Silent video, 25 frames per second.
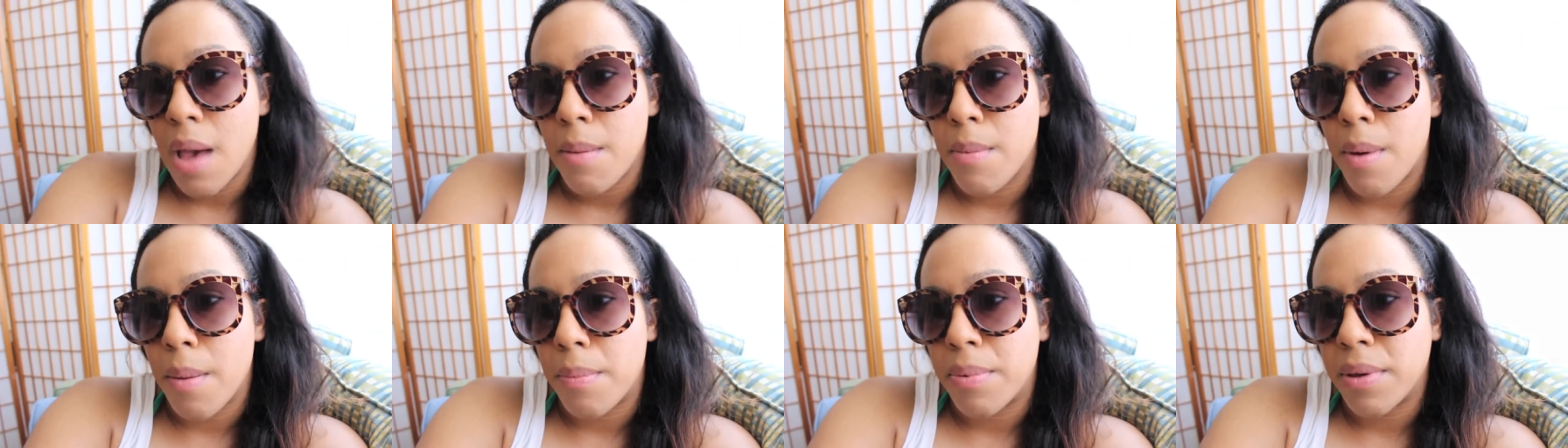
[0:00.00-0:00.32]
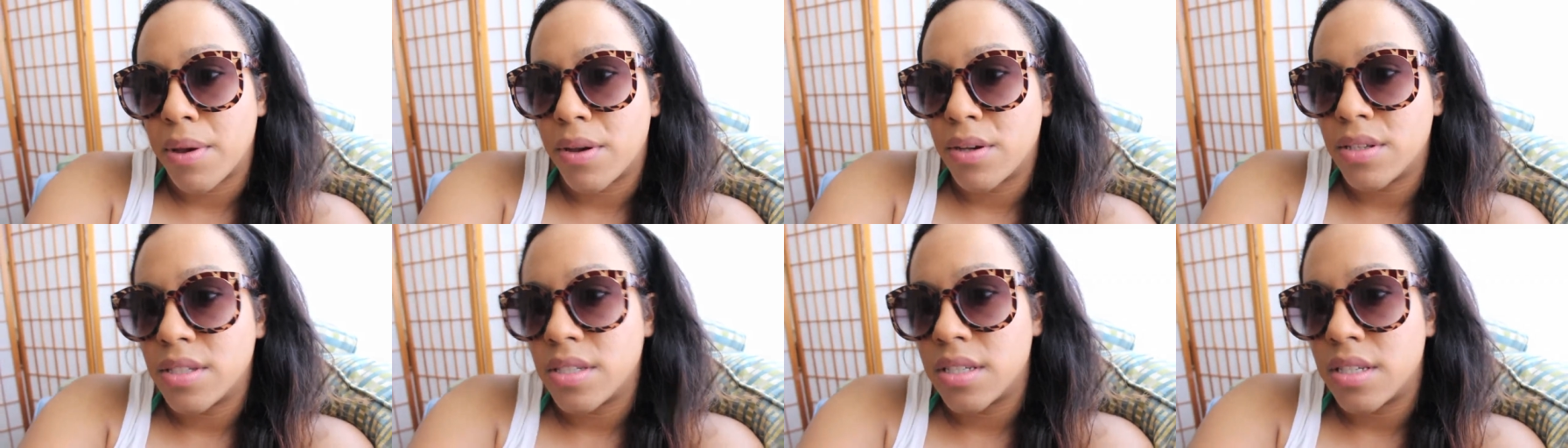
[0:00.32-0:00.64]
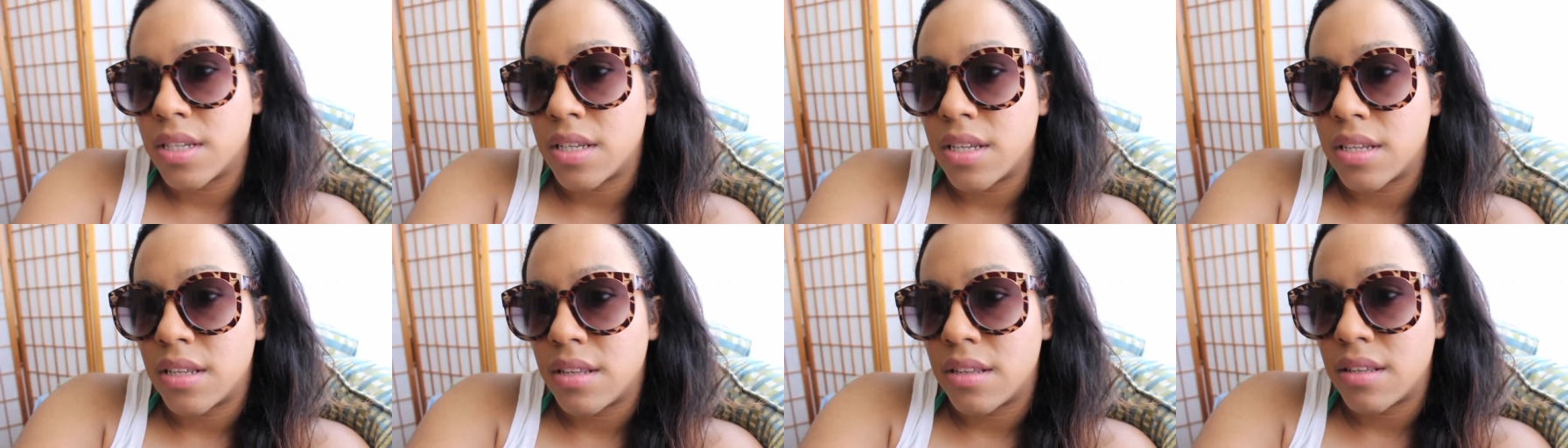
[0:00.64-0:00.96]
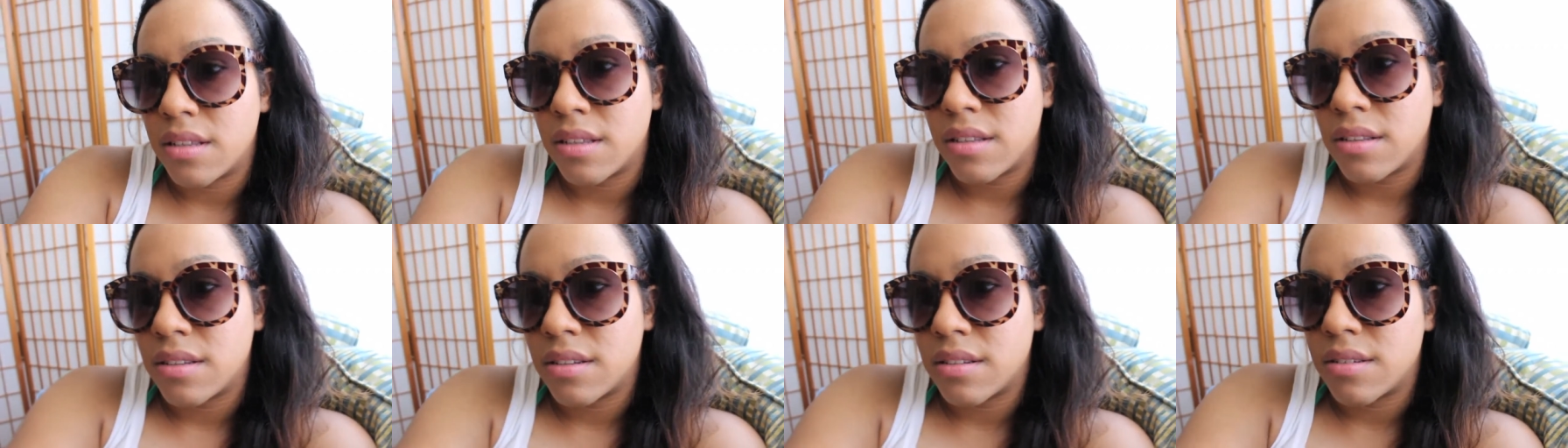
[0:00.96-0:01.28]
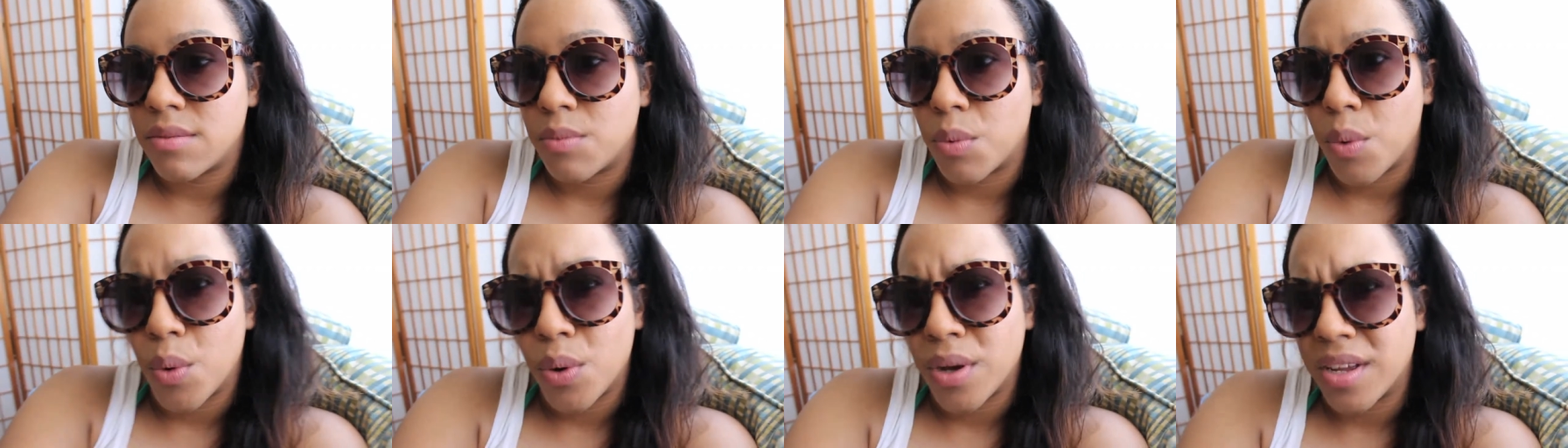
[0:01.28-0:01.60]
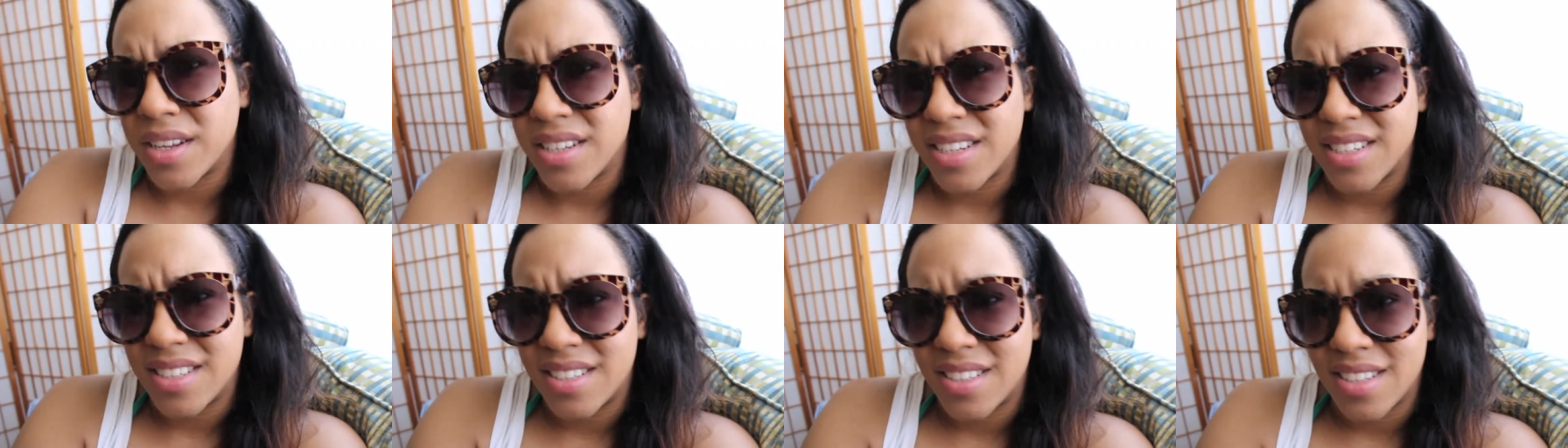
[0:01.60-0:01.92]
but because it's in
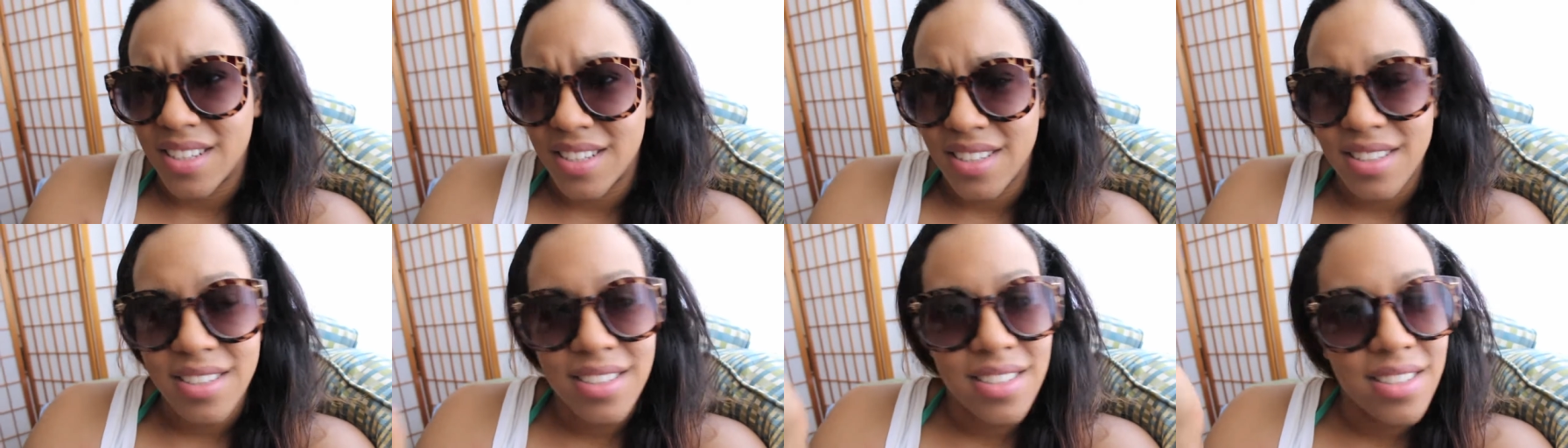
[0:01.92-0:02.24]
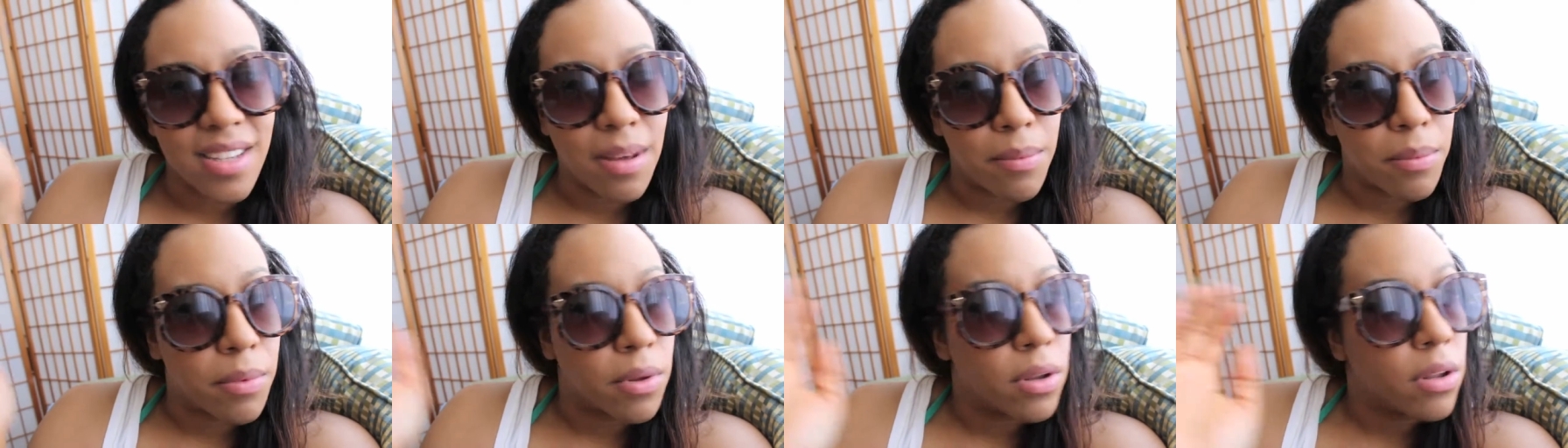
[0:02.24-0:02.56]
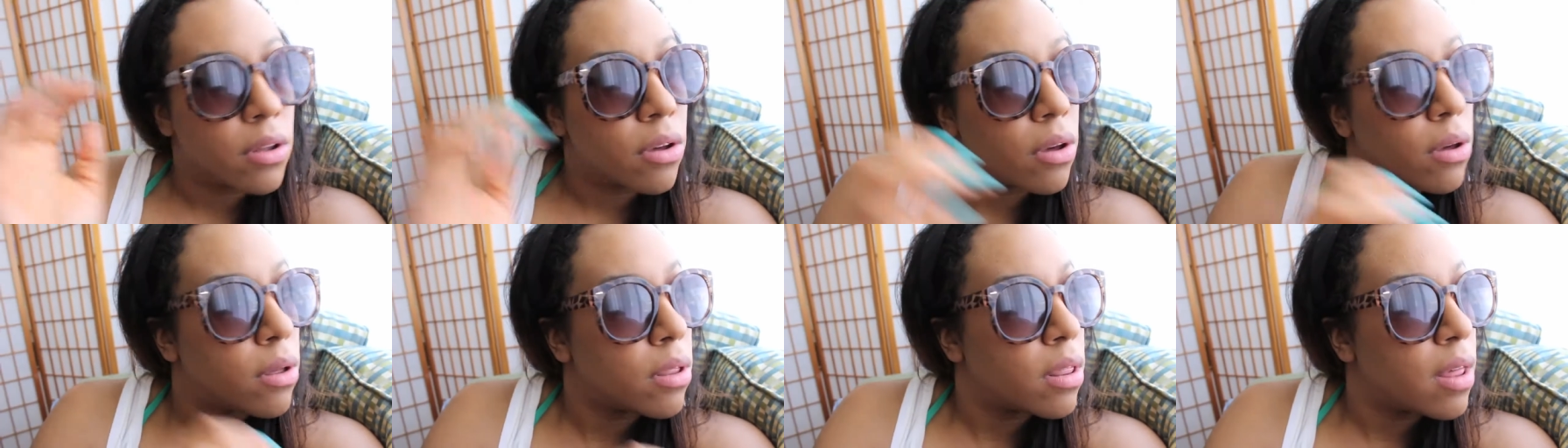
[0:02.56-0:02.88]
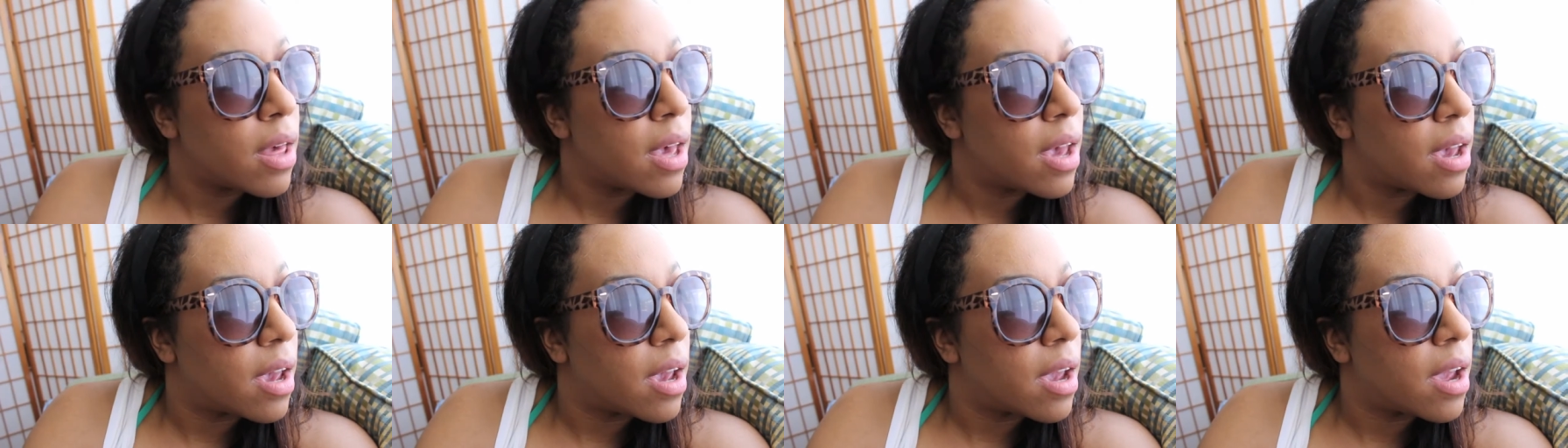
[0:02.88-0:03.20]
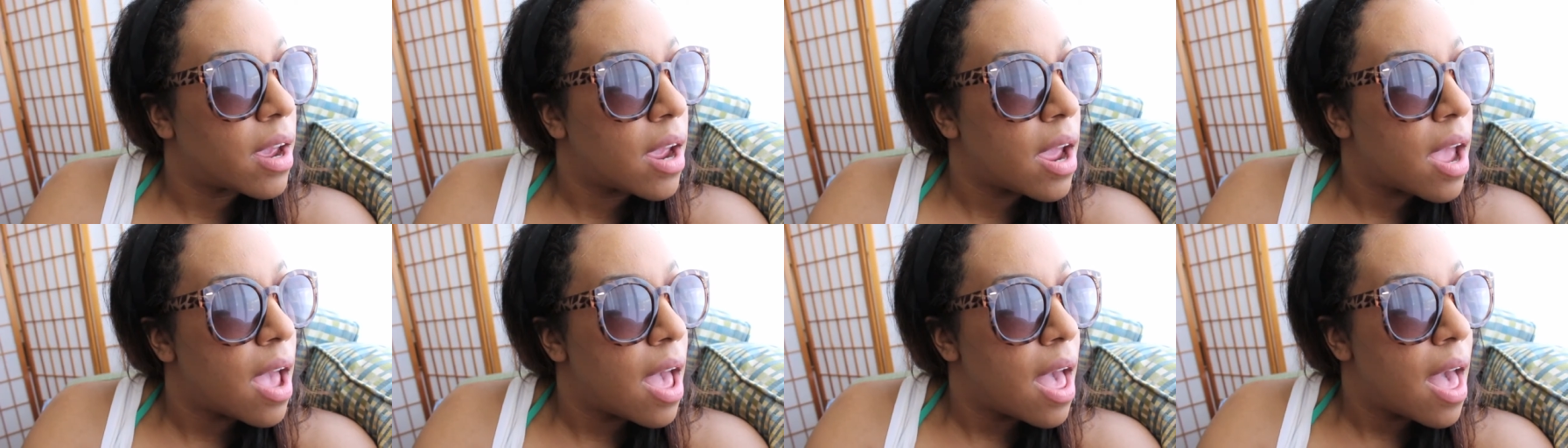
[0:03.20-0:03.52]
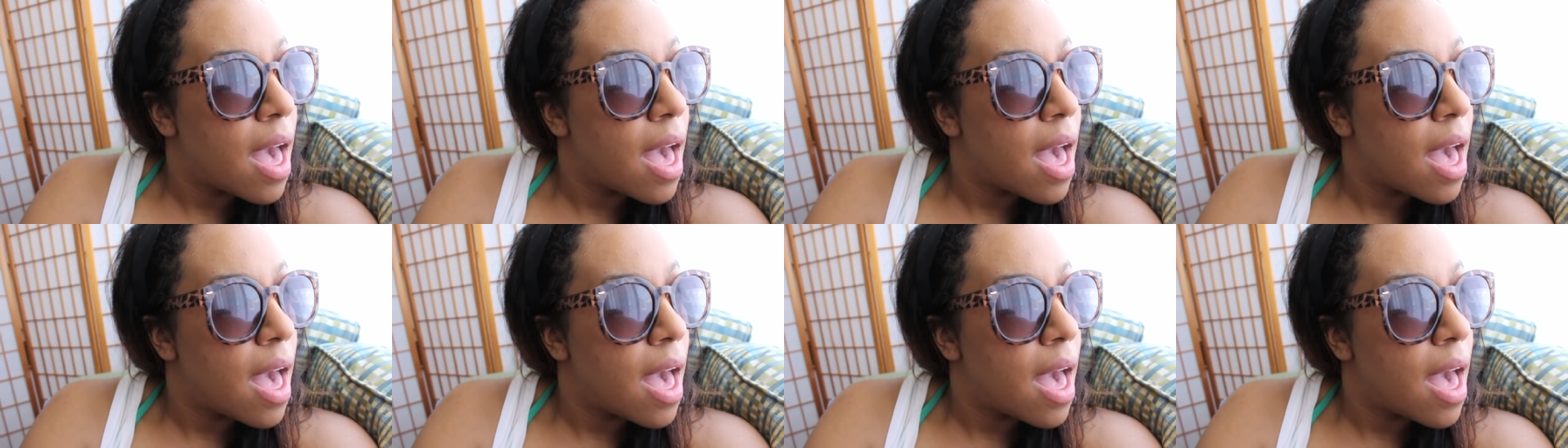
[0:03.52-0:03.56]
walking distance, I'm gonna go there.